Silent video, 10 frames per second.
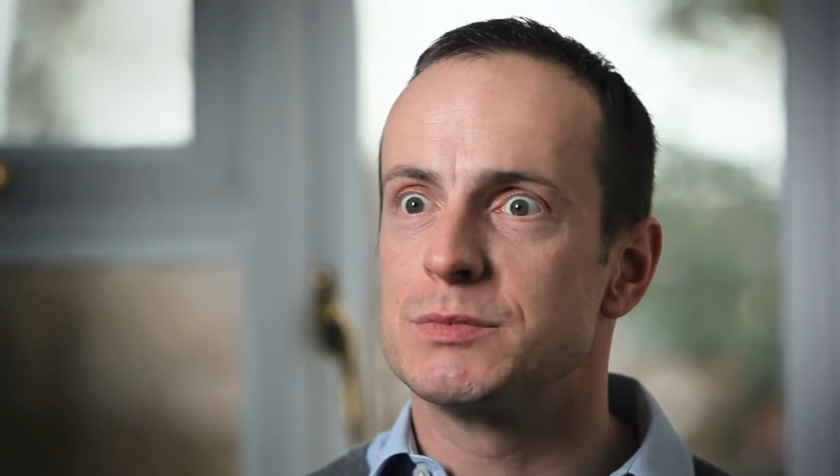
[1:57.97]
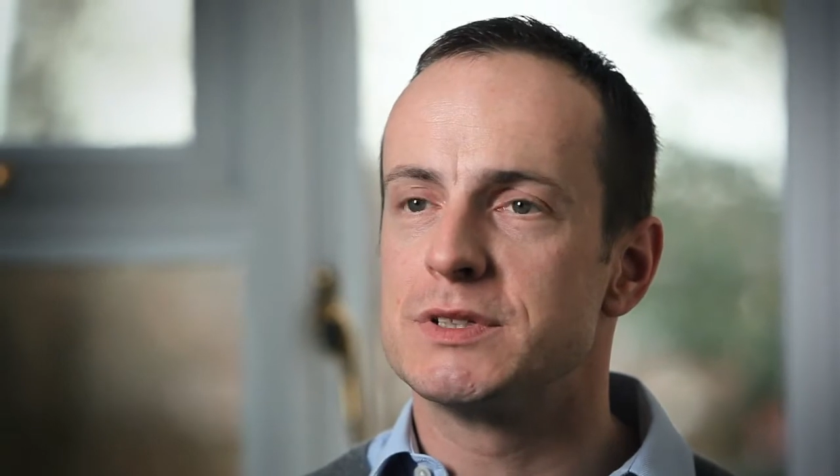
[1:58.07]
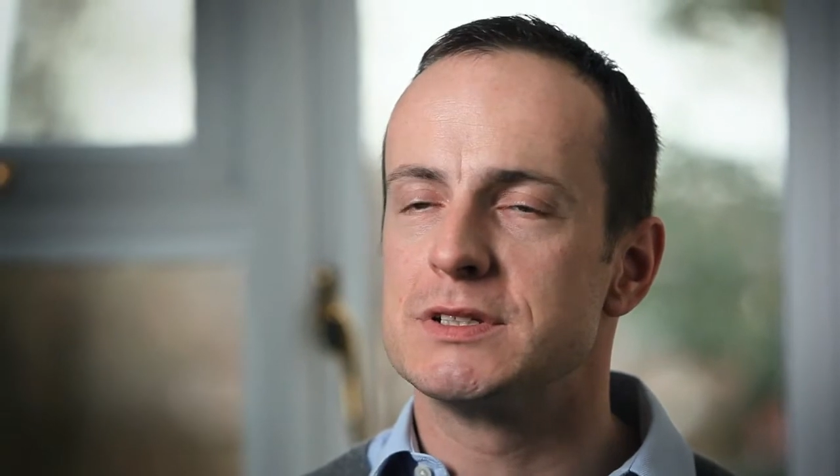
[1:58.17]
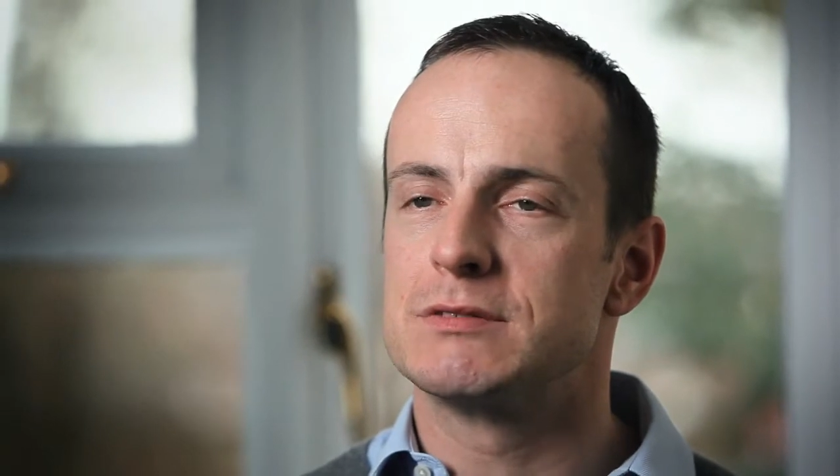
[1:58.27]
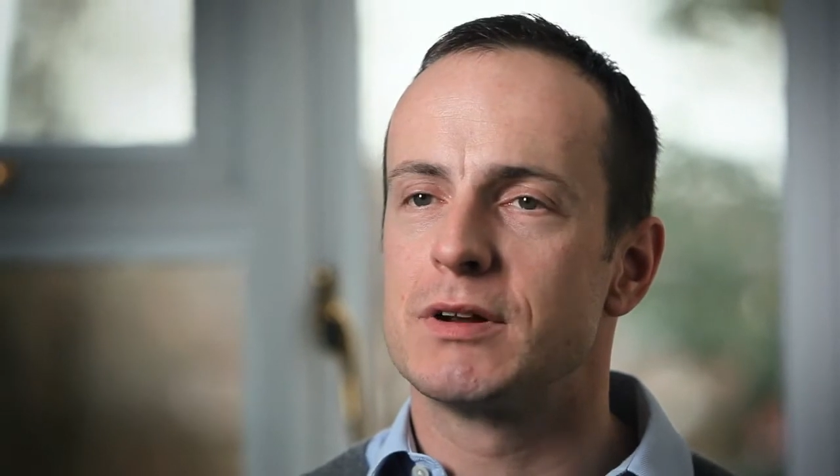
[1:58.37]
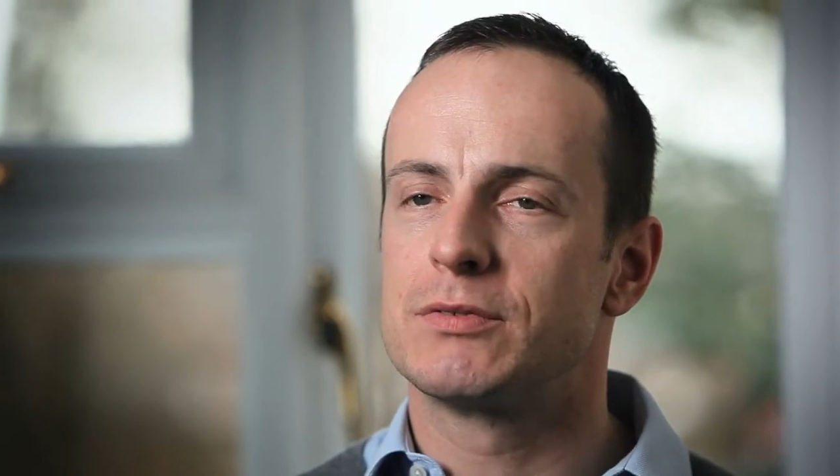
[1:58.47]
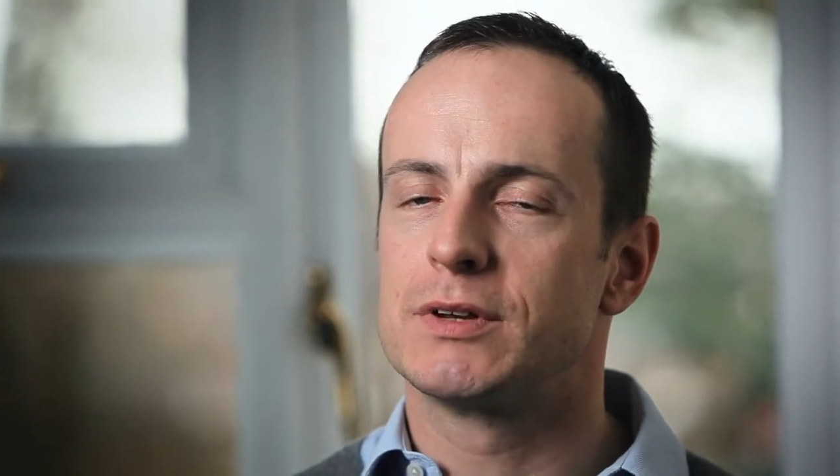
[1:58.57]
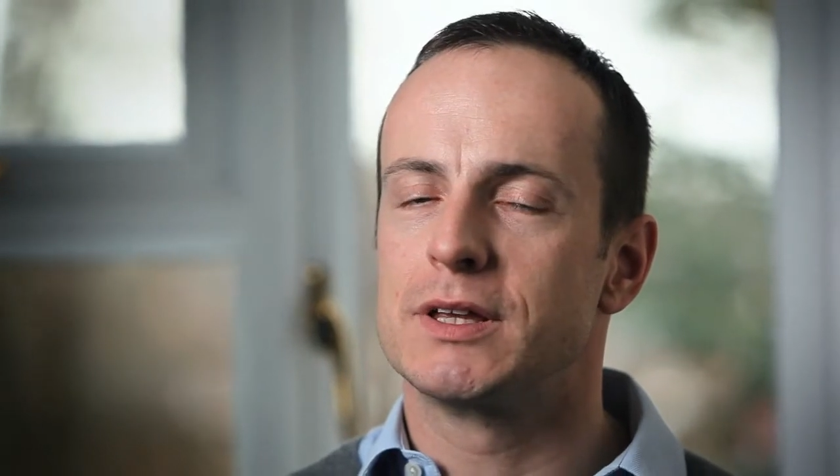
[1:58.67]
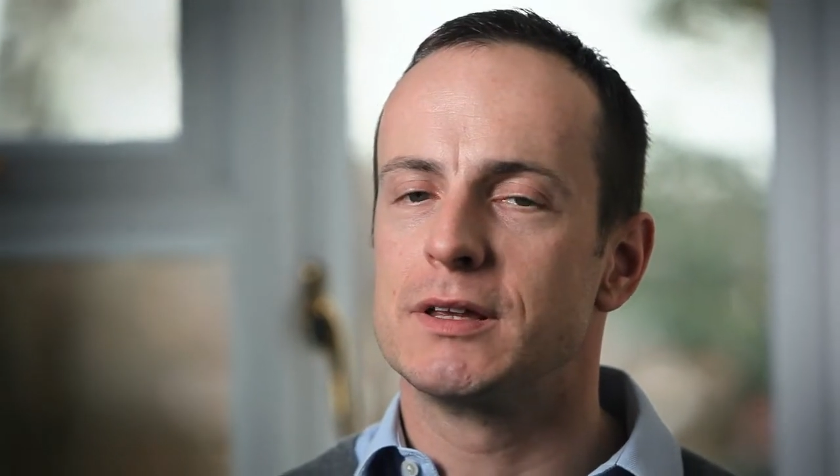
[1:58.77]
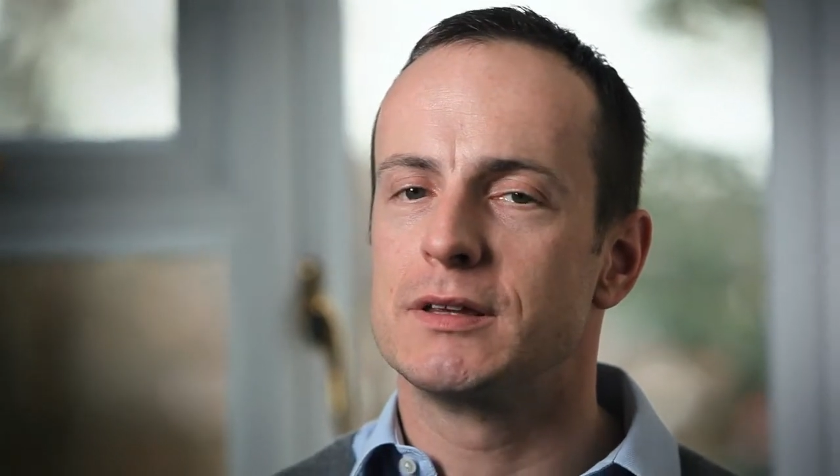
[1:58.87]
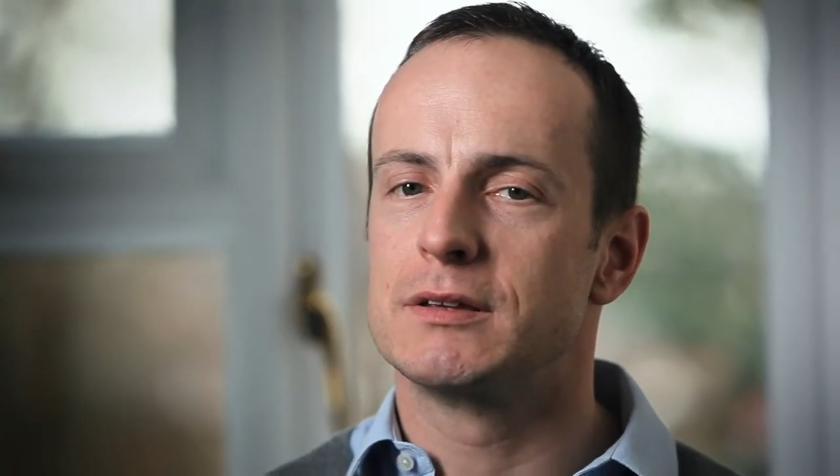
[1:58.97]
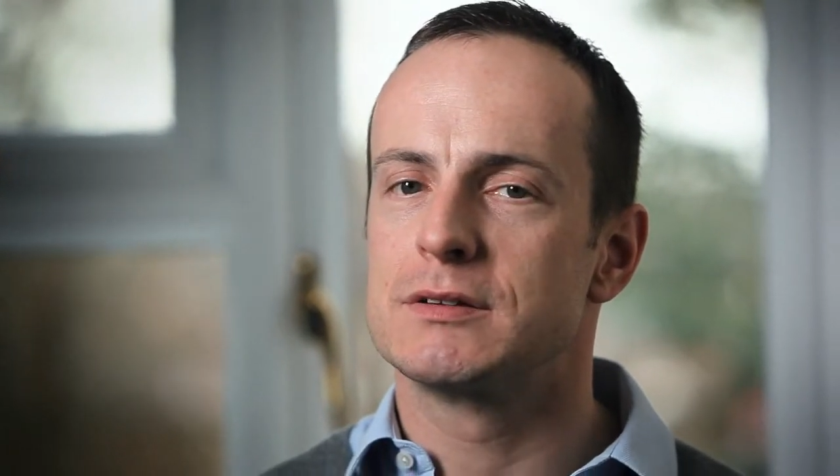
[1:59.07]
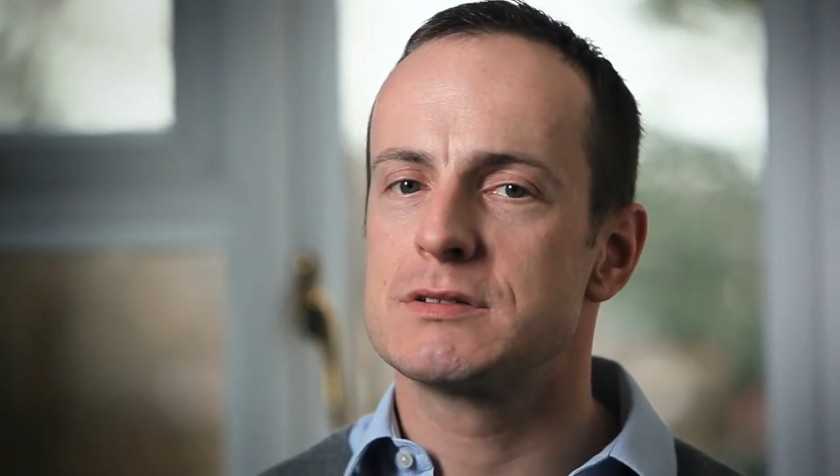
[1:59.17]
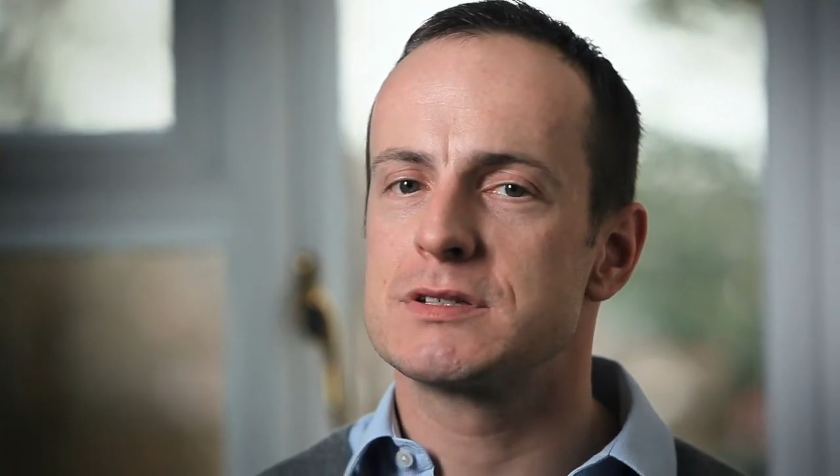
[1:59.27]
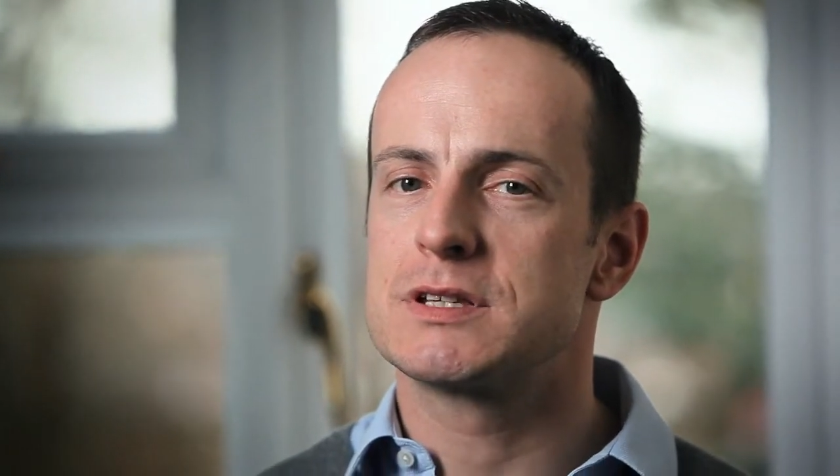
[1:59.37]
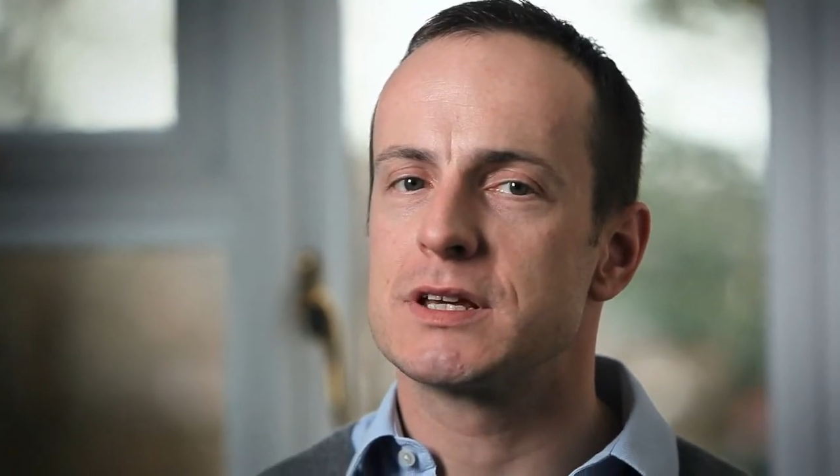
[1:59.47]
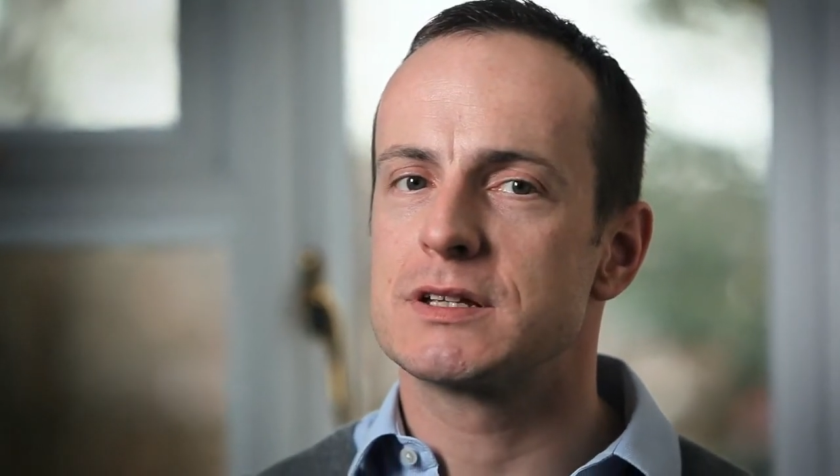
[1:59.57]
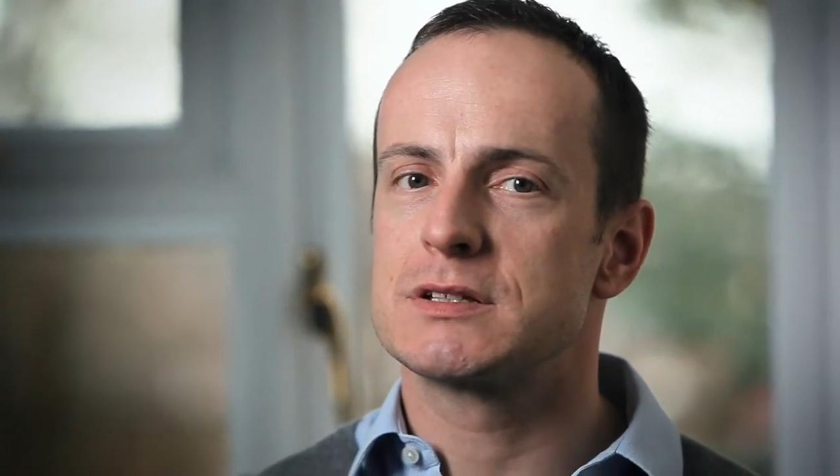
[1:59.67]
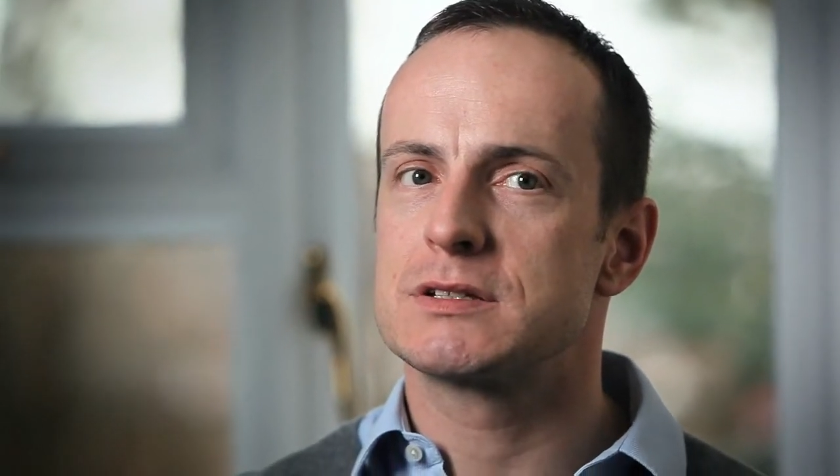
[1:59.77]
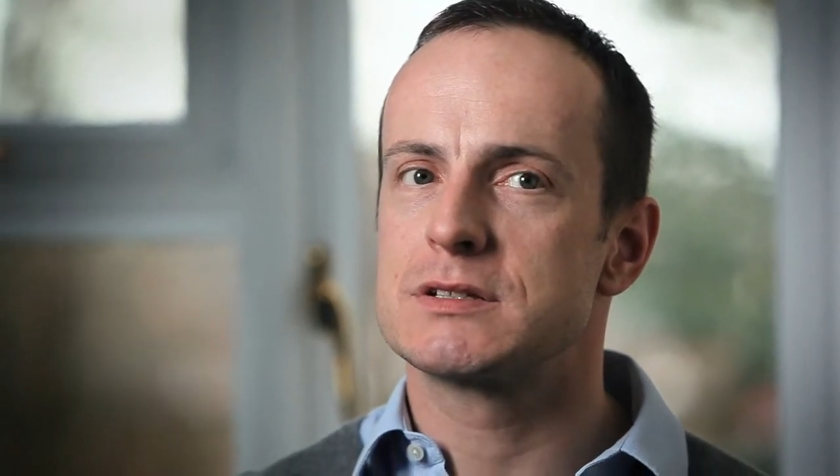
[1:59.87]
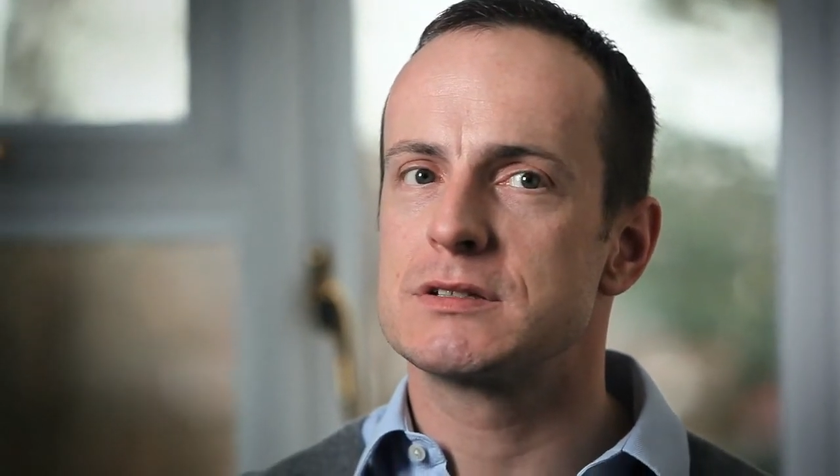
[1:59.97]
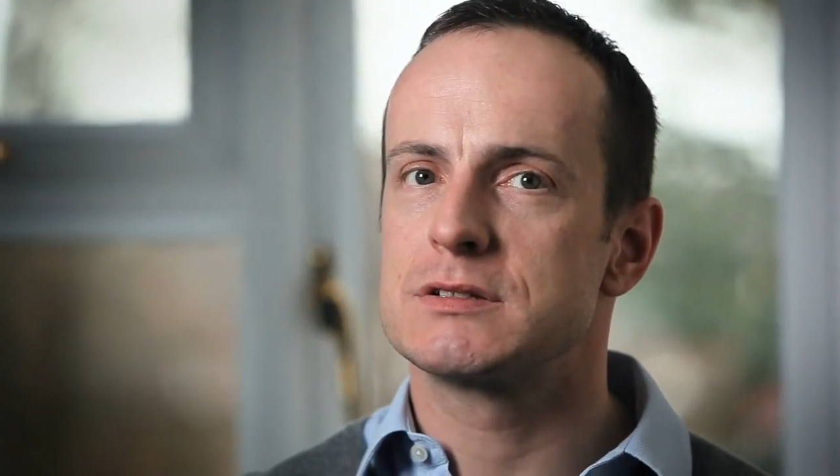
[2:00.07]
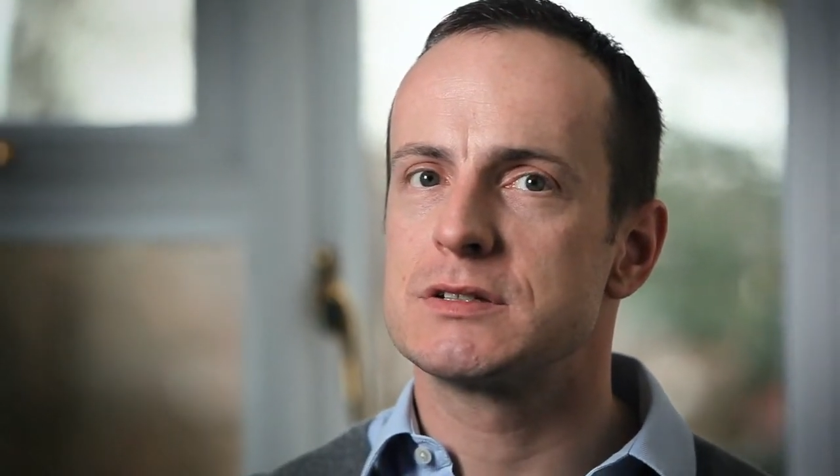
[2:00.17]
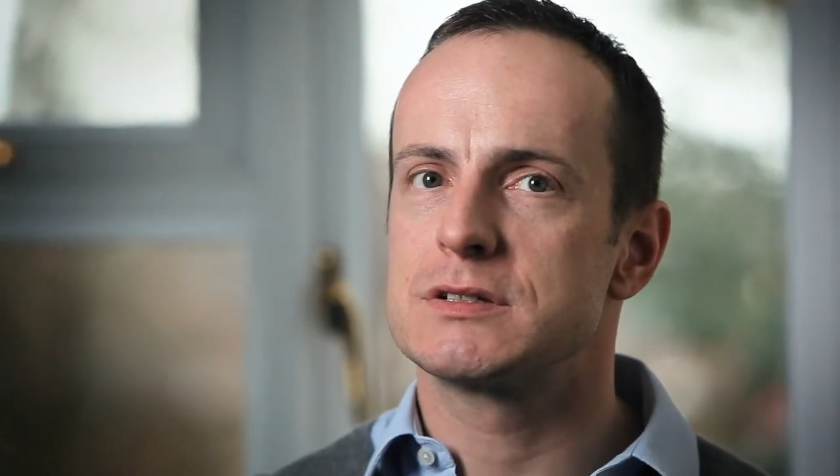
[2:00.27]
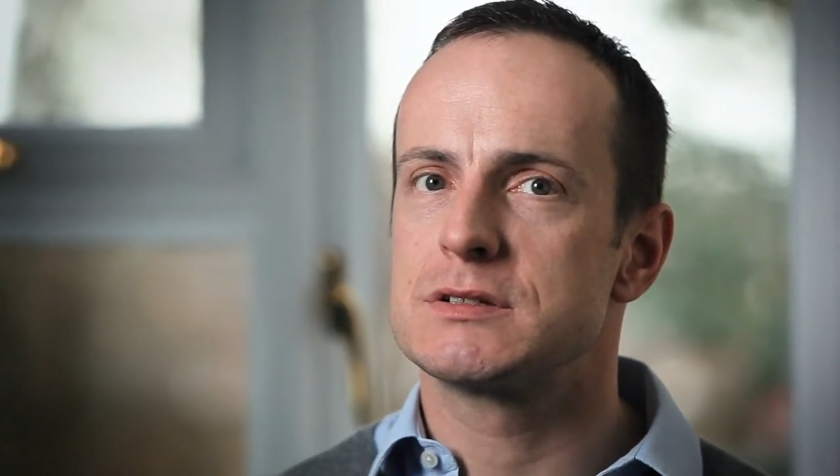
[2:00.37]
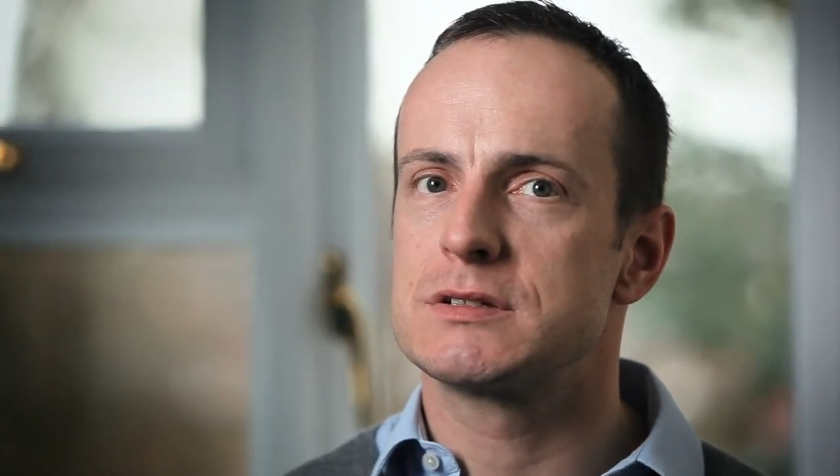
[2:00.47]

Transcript: which is roughly just